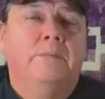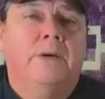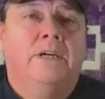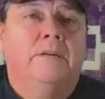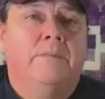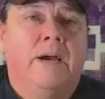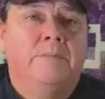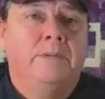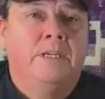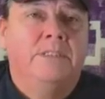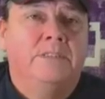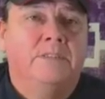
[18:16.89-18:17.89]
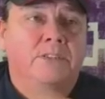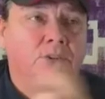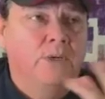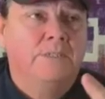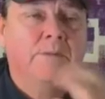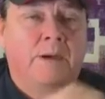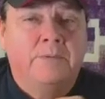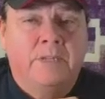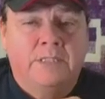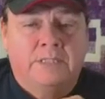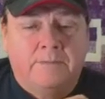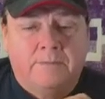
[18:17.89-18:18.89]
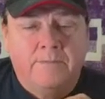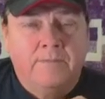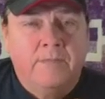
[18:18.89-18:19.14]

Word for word: American population, the US population,